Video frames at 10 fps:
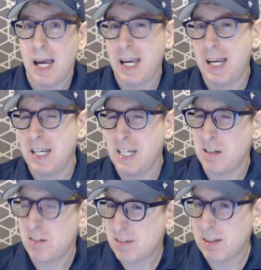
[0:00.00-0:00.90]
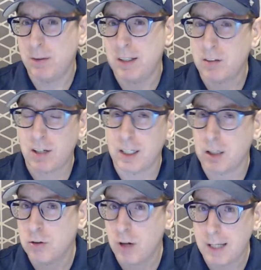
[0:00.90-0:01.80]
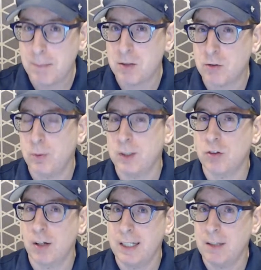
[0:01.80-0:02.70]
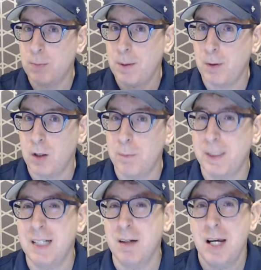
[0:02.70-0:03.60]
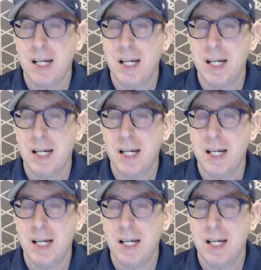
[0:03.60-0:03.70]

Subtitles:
a serious kind of crime issue with Chinese people coming here,